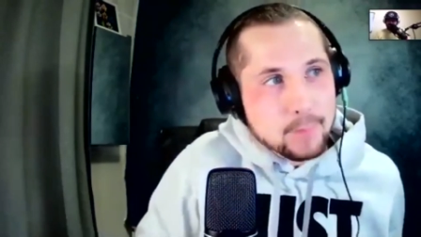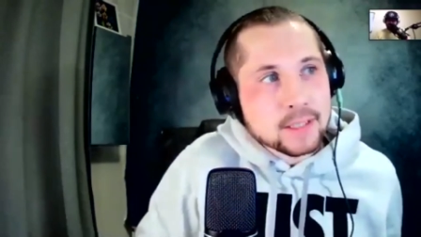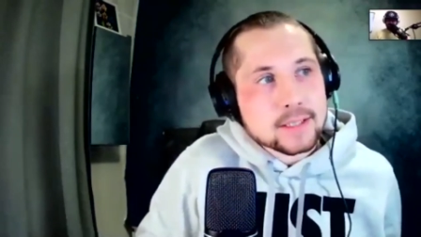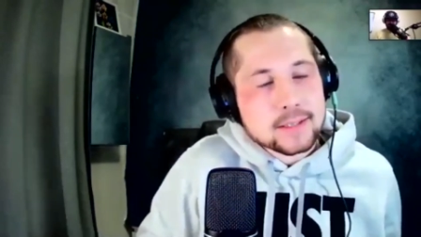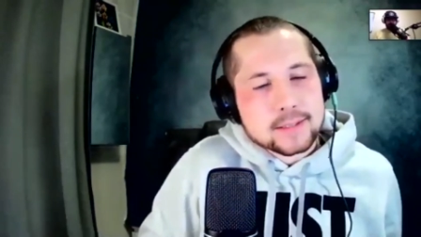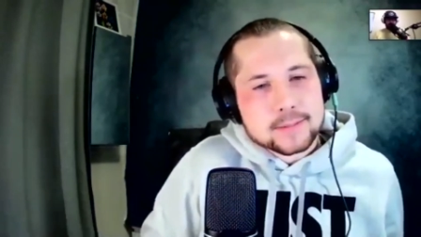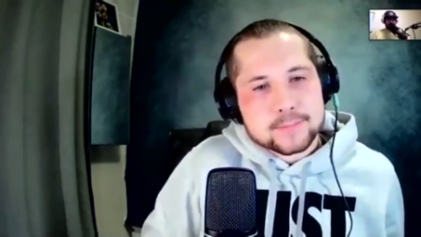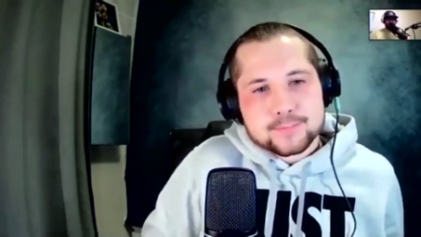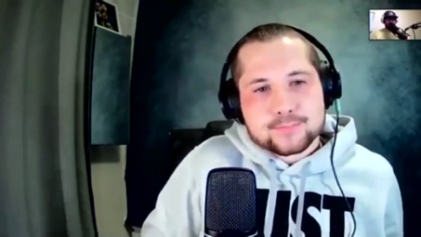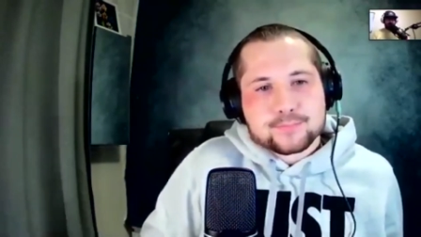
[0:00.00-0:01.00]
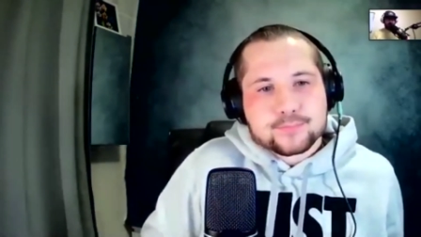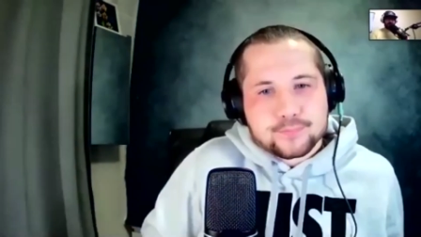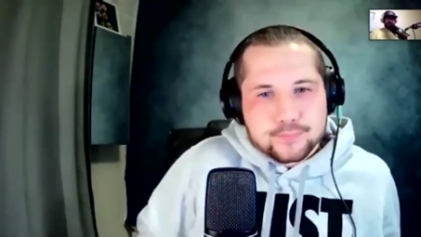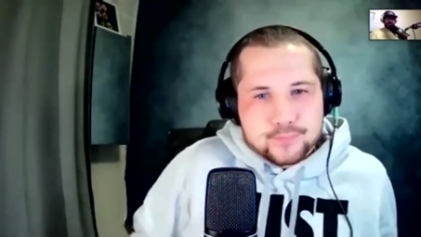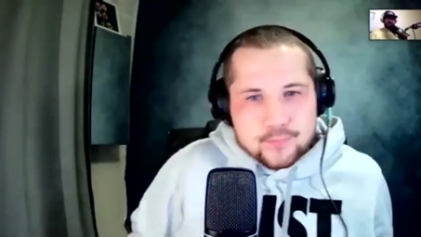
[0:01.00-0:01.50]
and that's what we're doing for
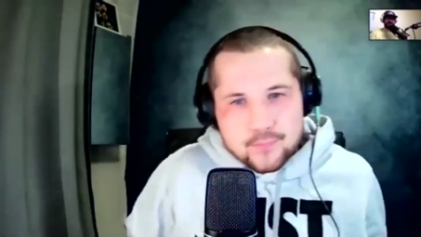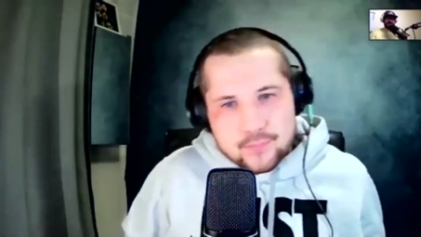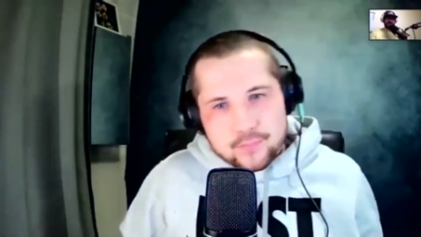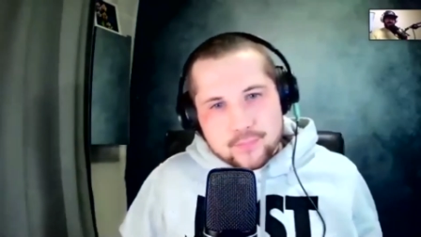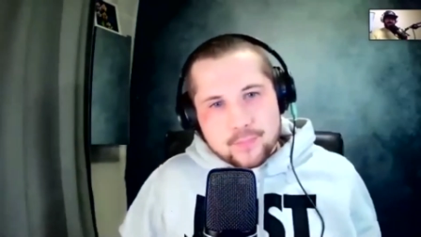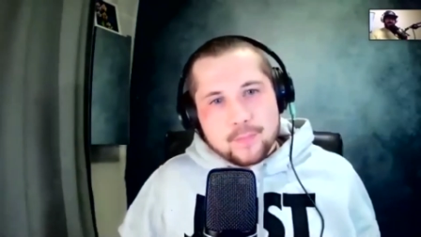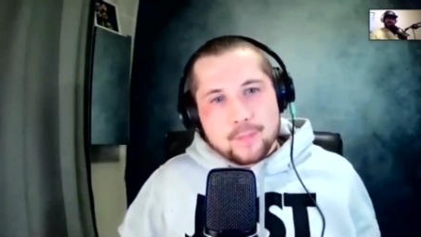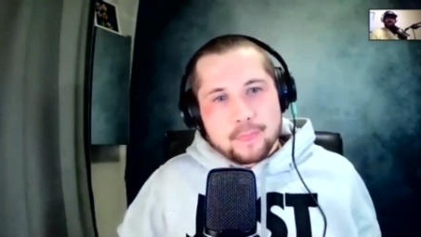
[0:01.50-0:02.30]
most of this card as well.